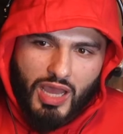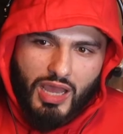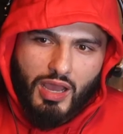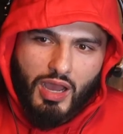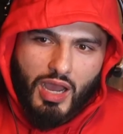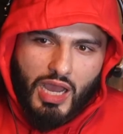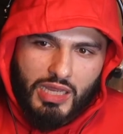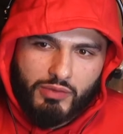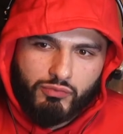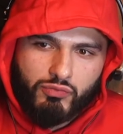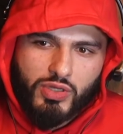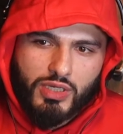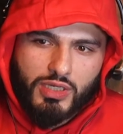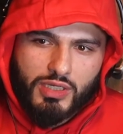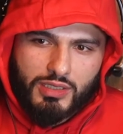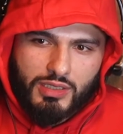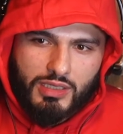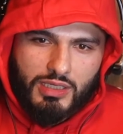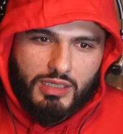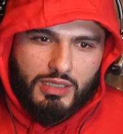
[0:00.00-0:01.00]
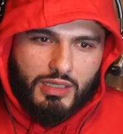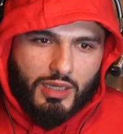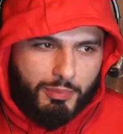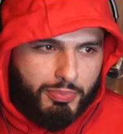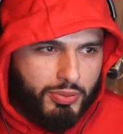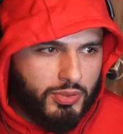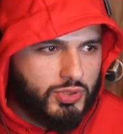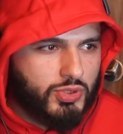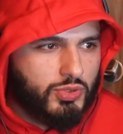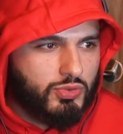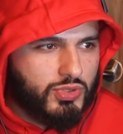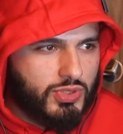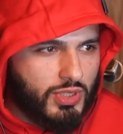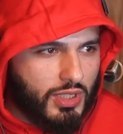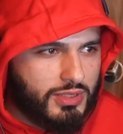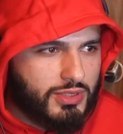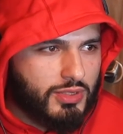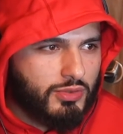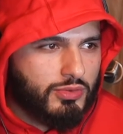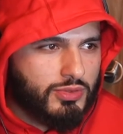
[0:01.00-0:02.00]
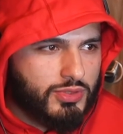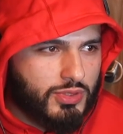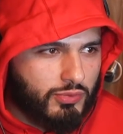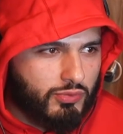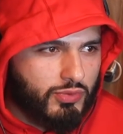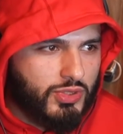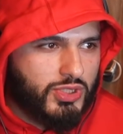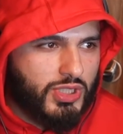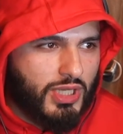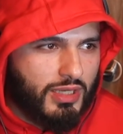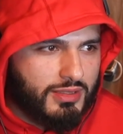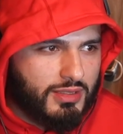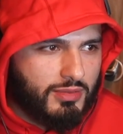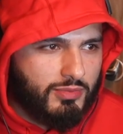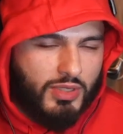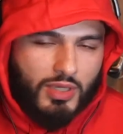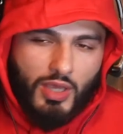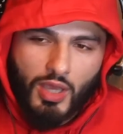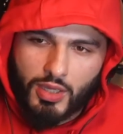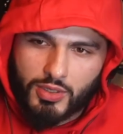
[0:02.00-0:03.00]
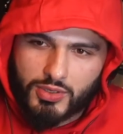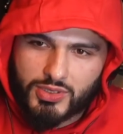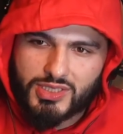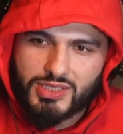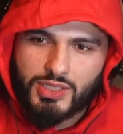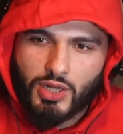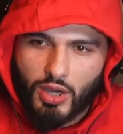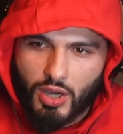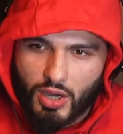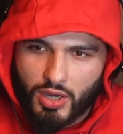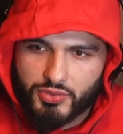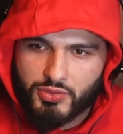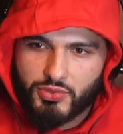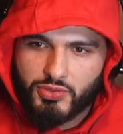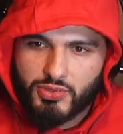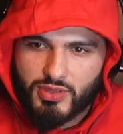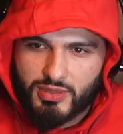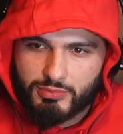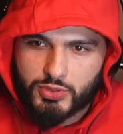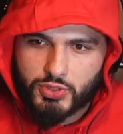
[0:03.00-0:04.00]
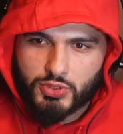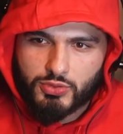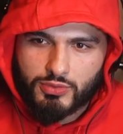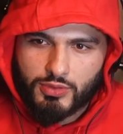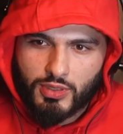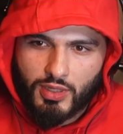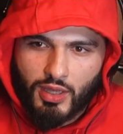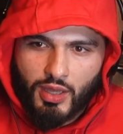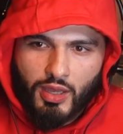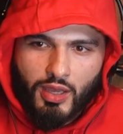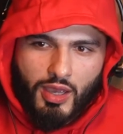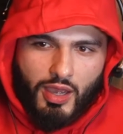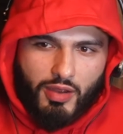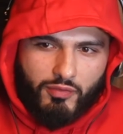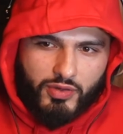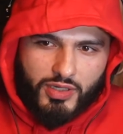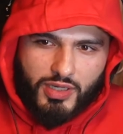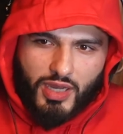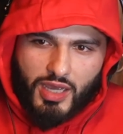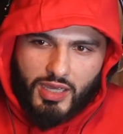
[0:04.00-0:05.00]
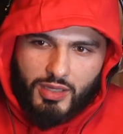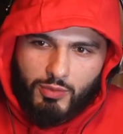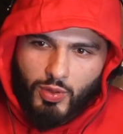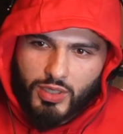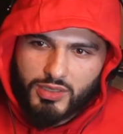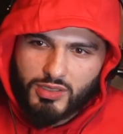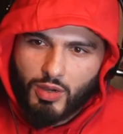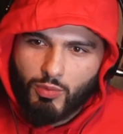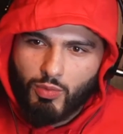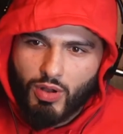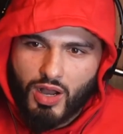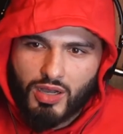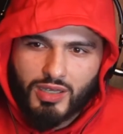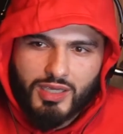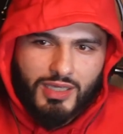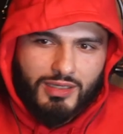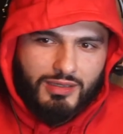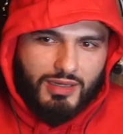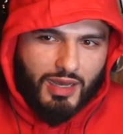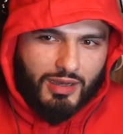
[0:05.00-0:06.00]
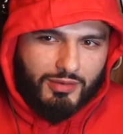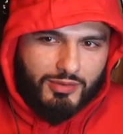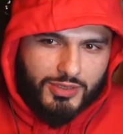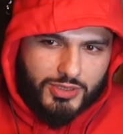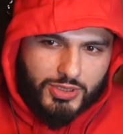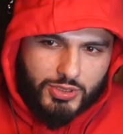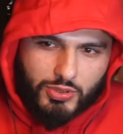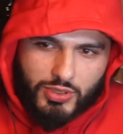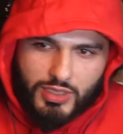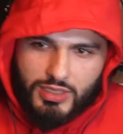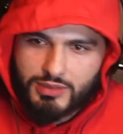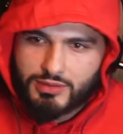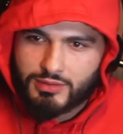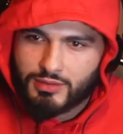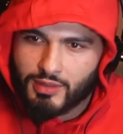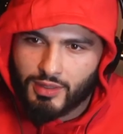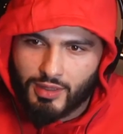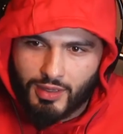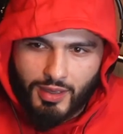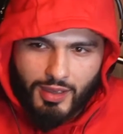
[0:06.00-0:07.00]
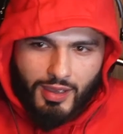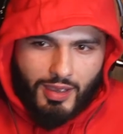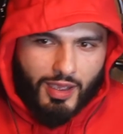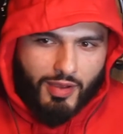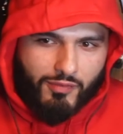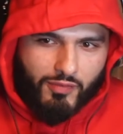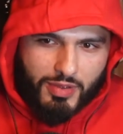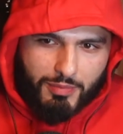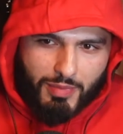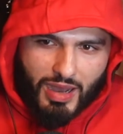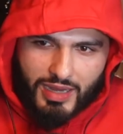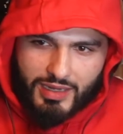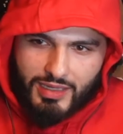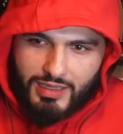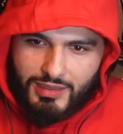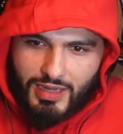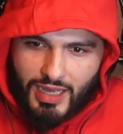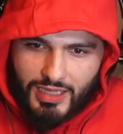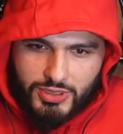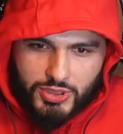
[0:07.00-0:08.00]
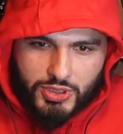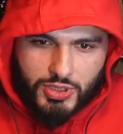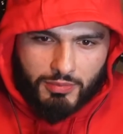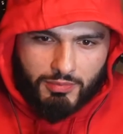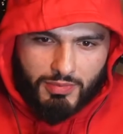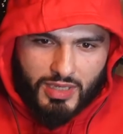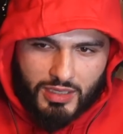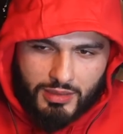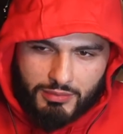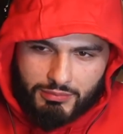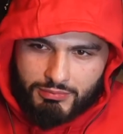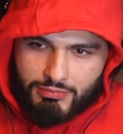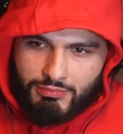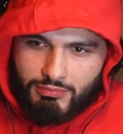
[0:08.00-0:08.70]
I really need a producer to reach out to me. See the Arthur theme tune? Every day when you're walking down the street, everybody that you meet.